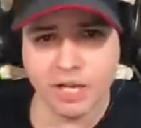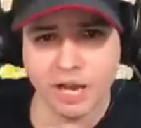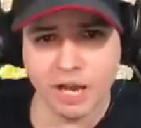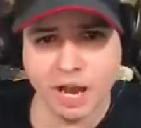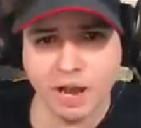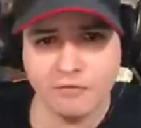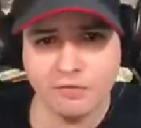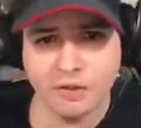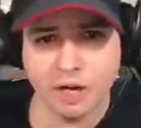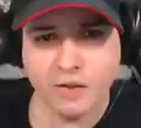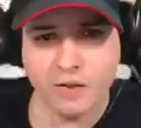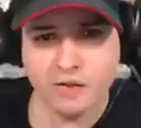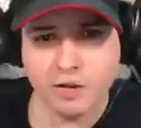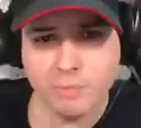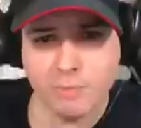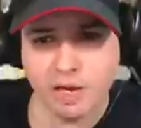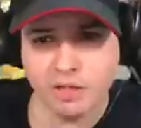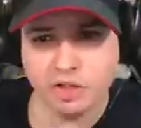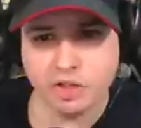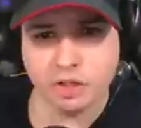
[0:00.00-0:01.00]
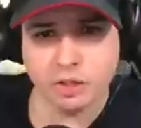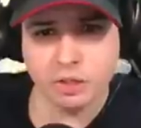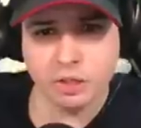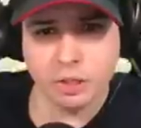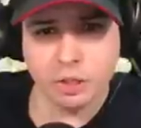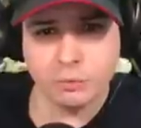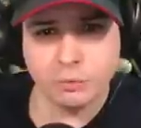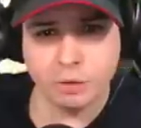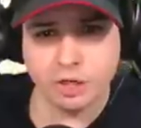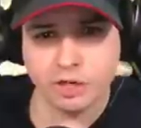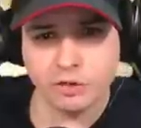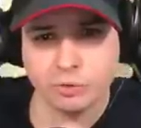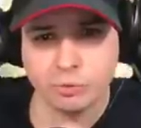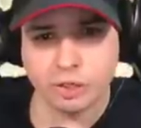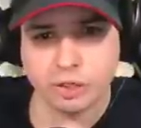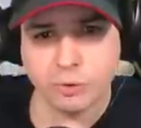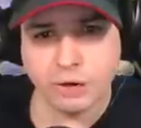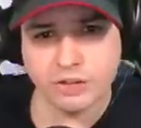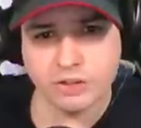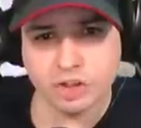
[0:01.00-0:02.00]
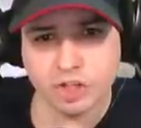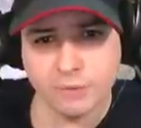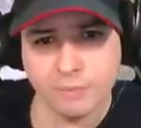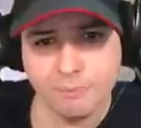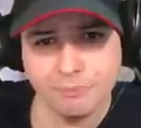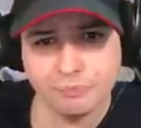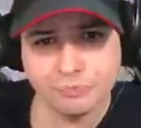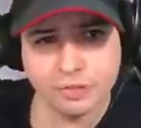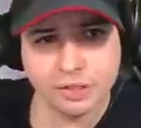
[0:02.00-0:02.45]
After every match, we're gonna do a question.